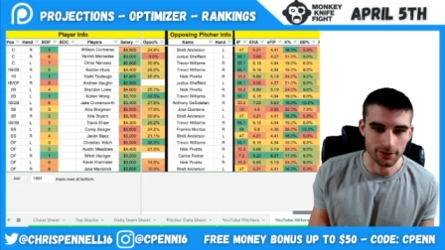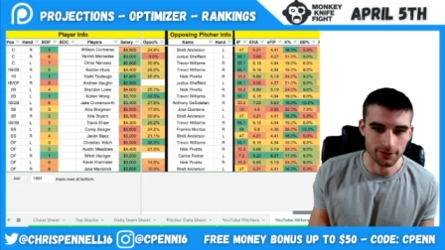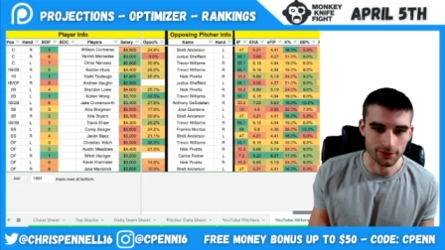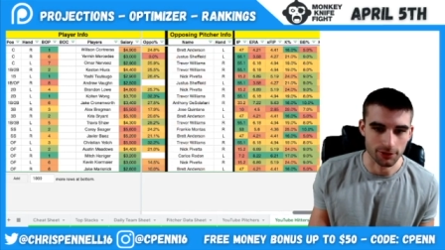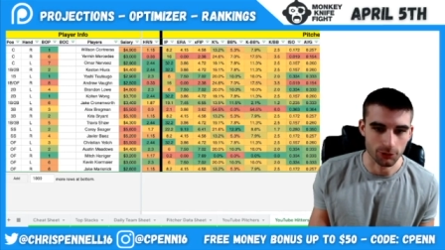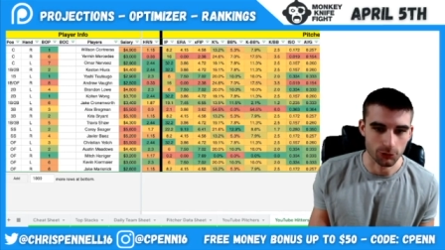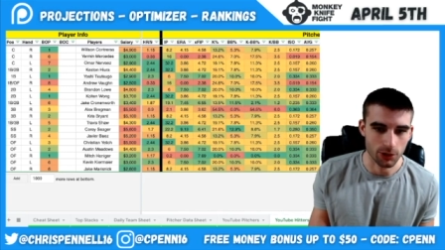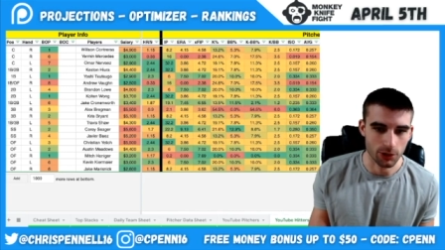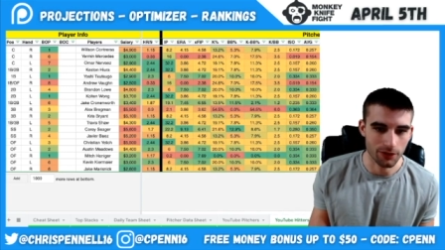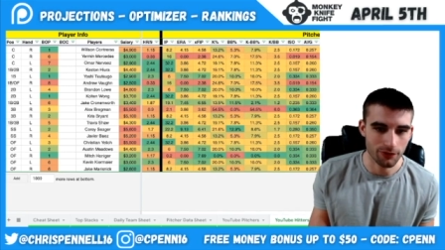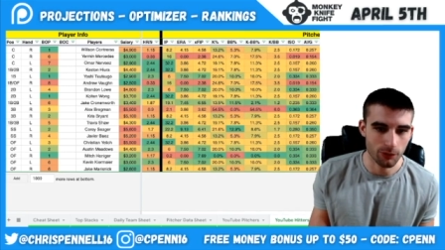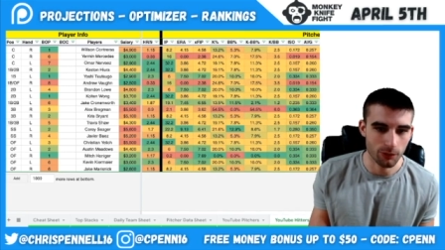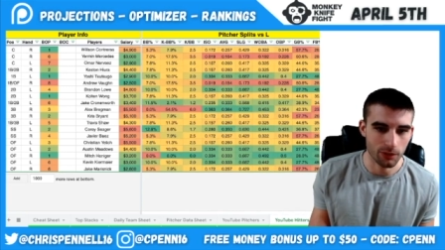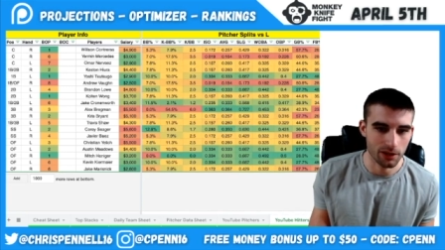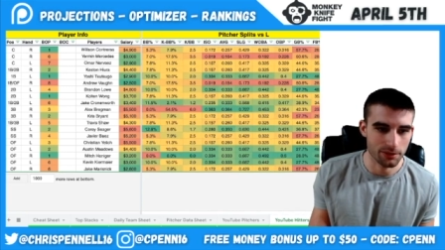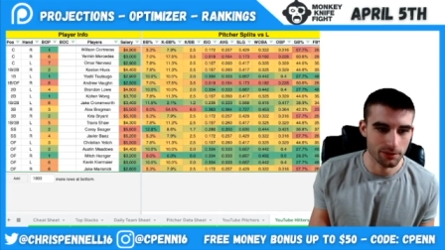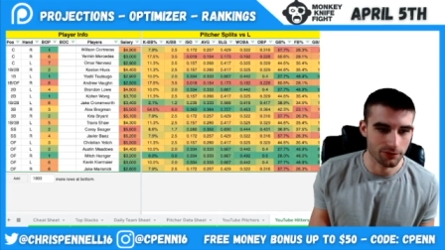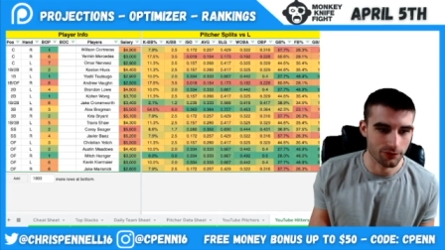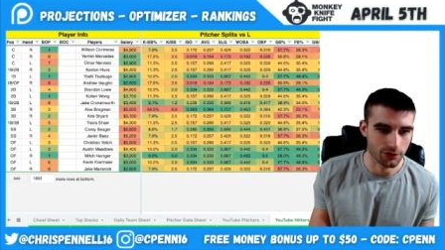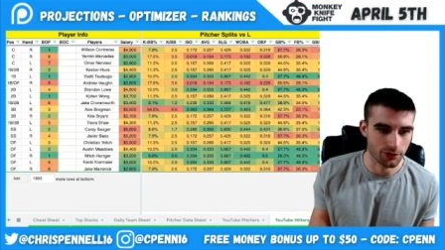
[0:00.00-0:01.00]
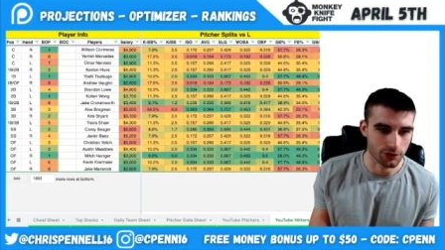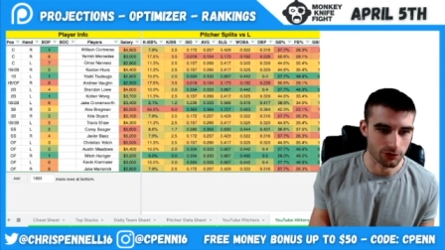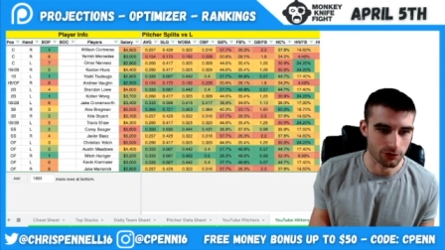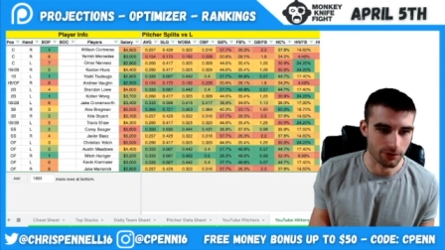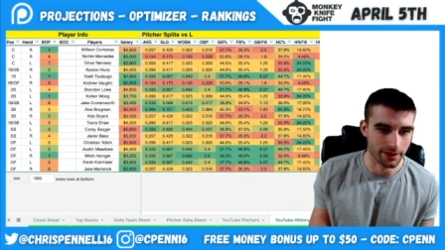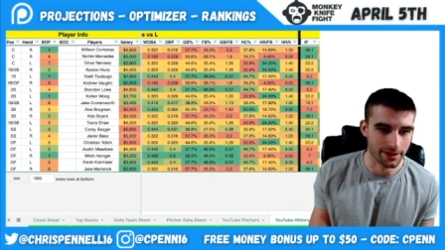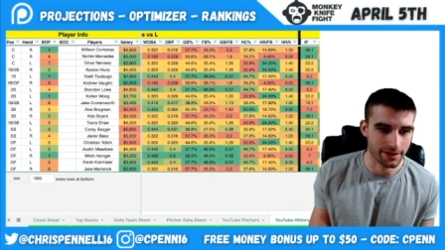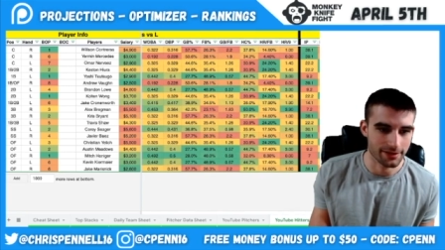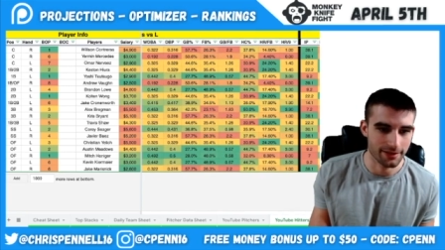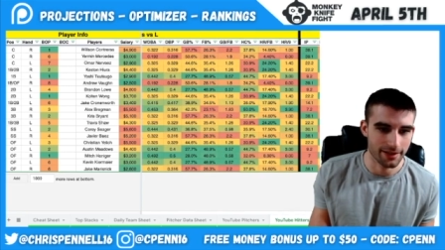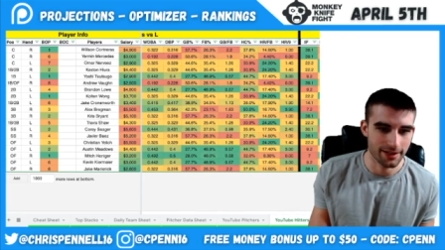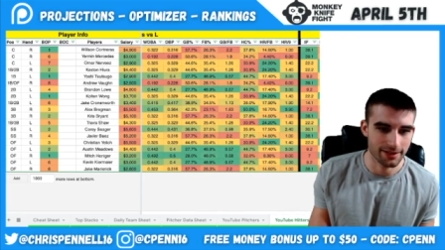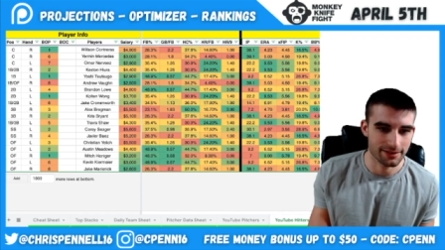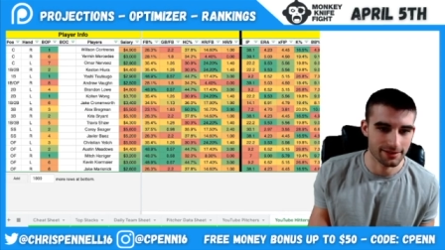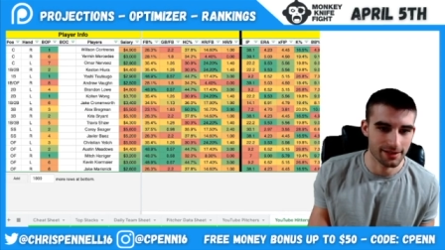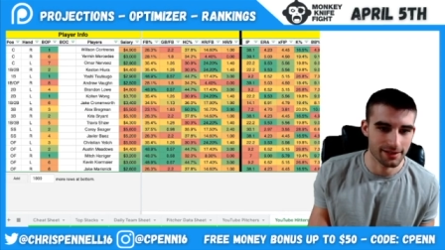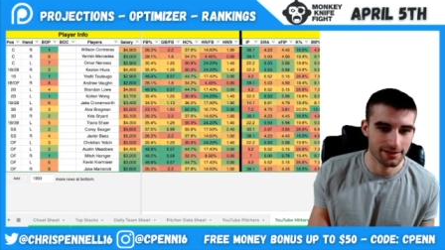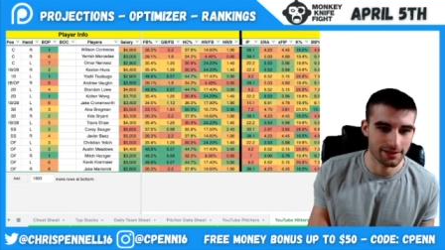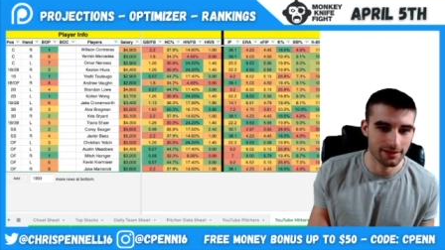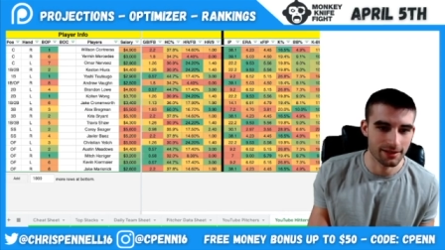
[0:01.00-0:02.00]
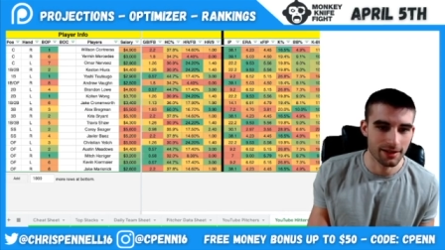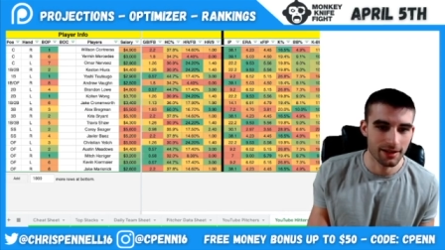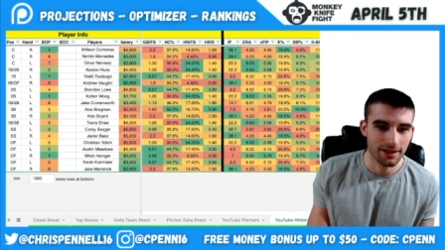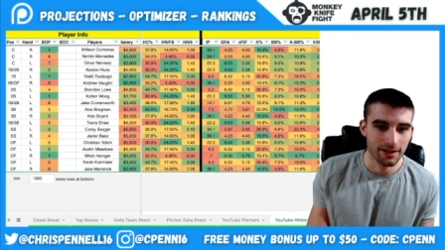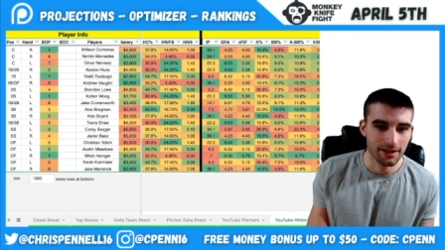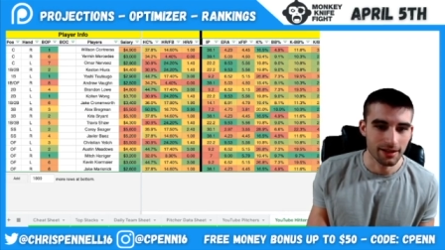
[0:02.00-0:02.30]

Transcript: So Trevor Williams versus righties last season,